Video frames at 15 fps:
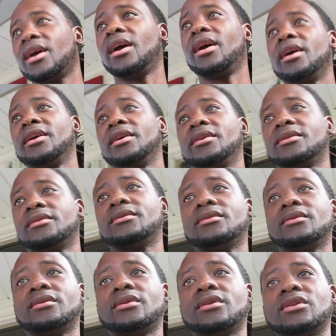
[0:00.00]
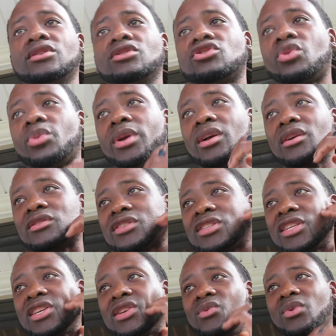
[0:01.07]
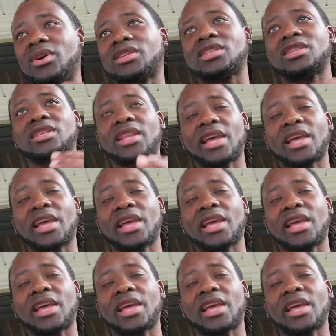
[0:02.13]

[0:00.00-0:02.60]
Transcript: Hey, so we're gonna see what it's